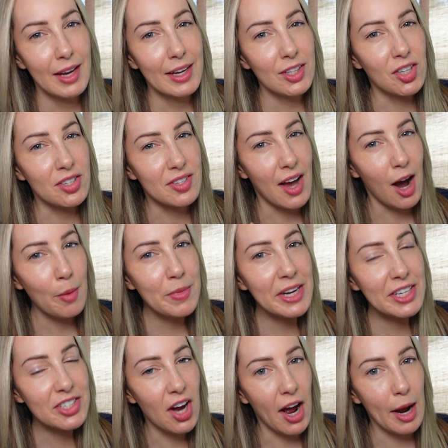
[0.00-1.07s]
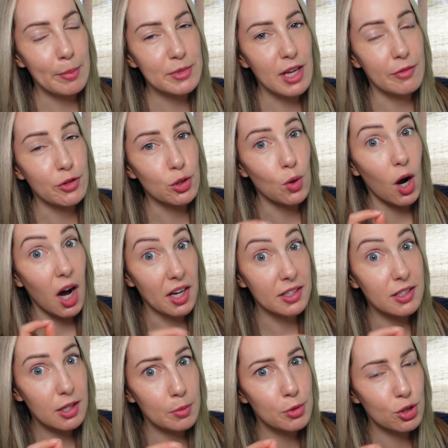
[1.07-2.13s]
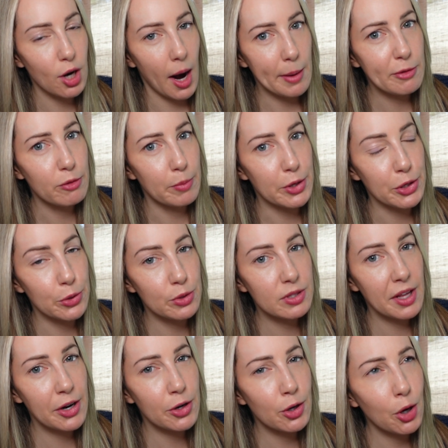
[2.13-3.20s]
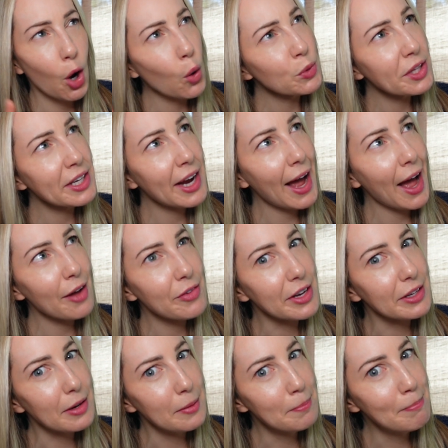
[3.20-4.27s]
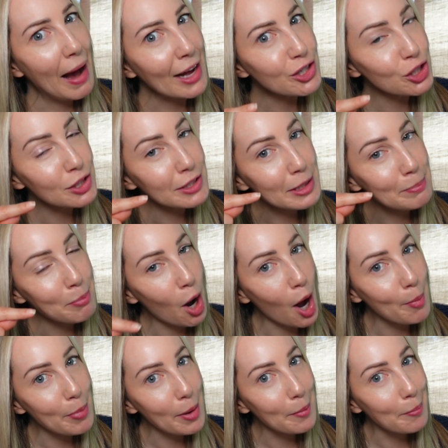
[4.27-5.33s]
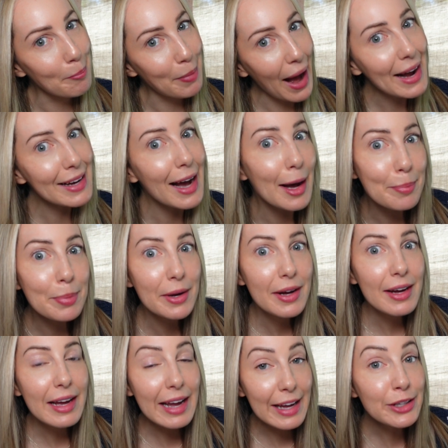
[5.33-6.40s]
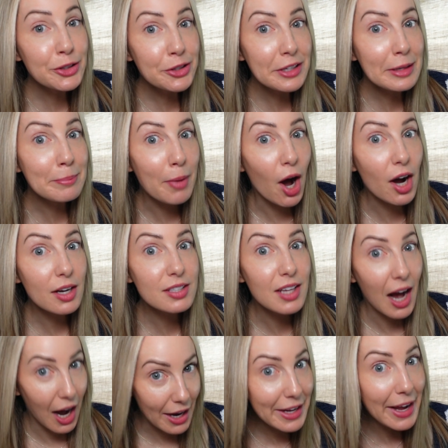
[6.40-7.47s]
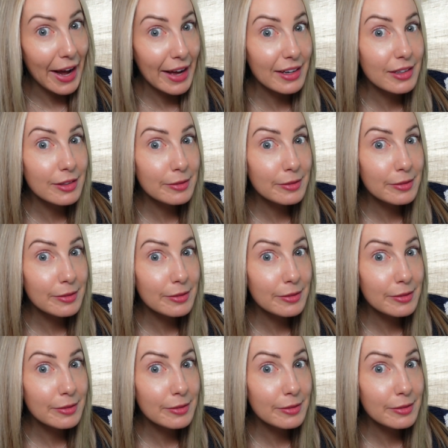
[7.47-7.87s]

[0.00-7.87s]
Because how many times have you unsubscribed from a newsletter only to have it magically pop back up in your inbox again?